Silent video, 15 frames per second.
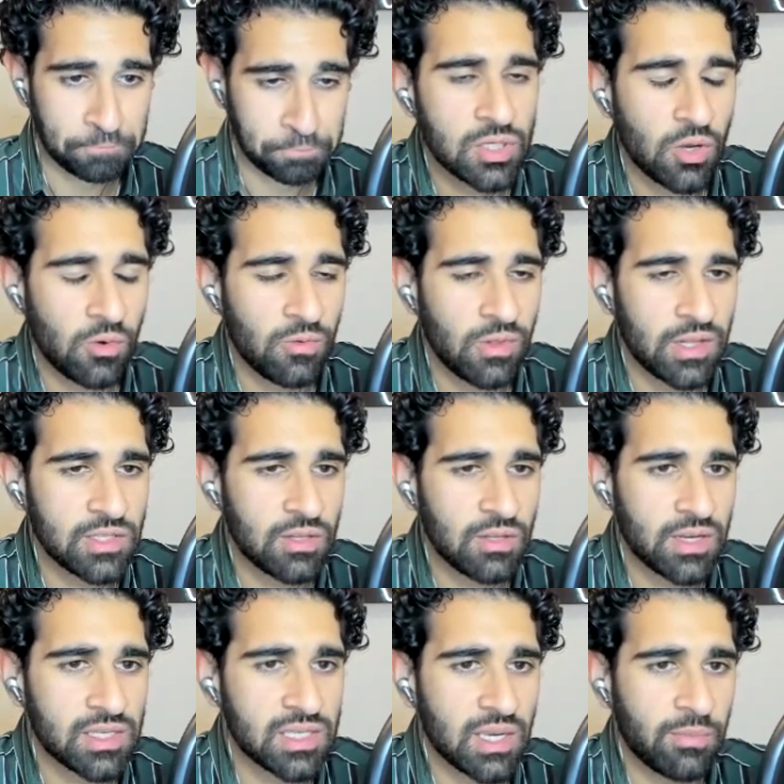So let's
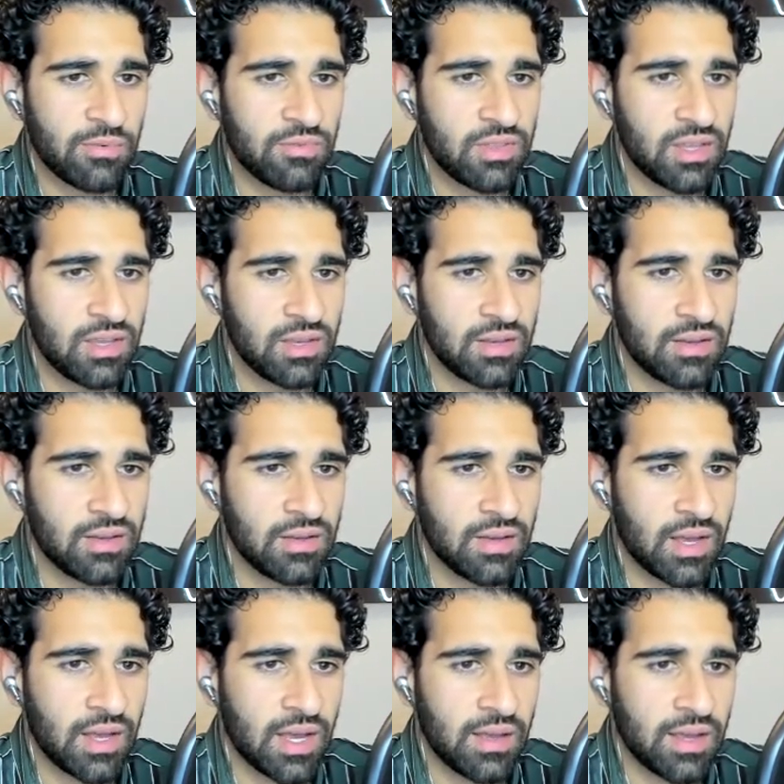look at some of the
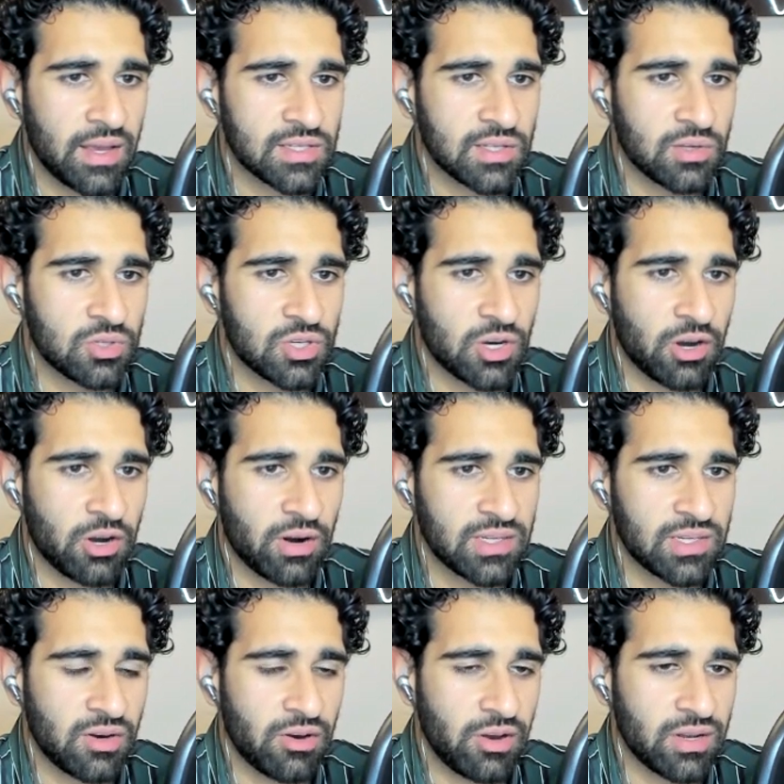exclusionary
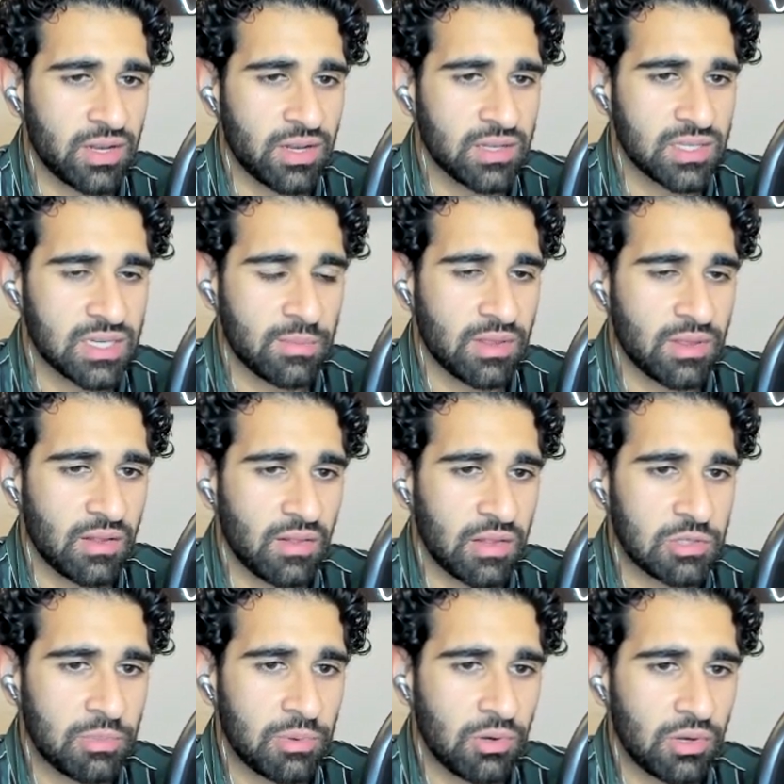criteria and some of the
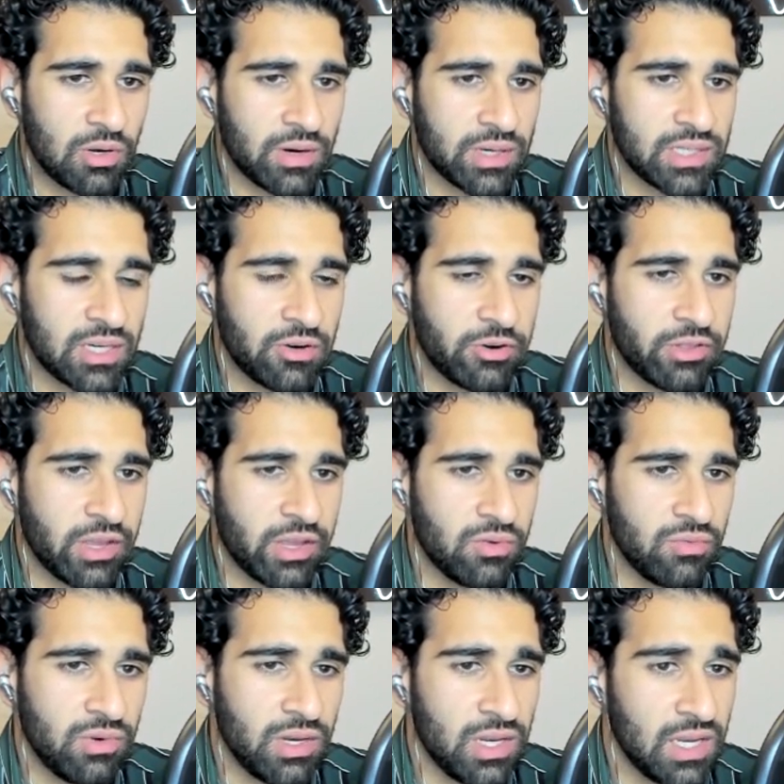eligibility criteria that you
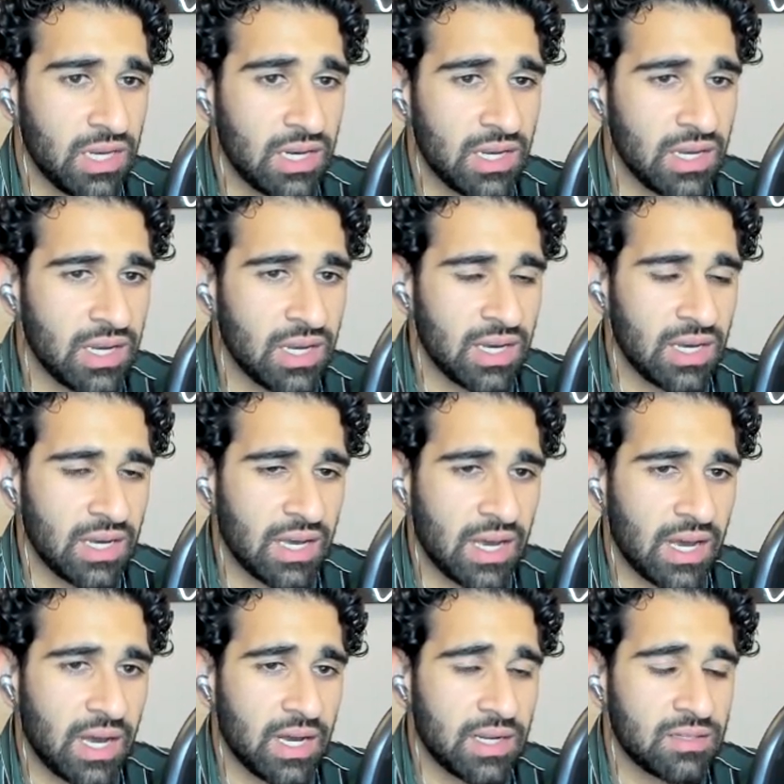need
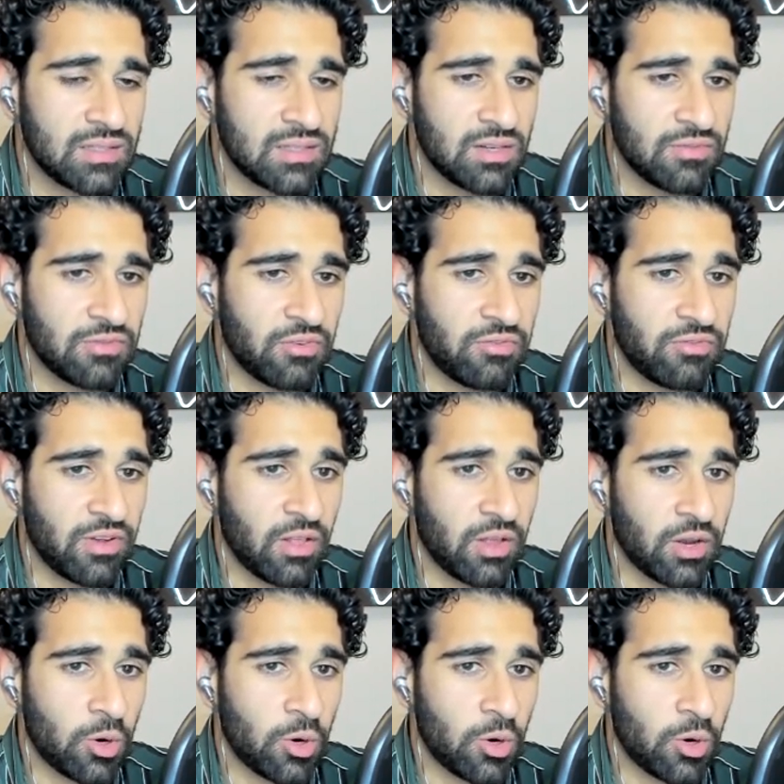to fulfill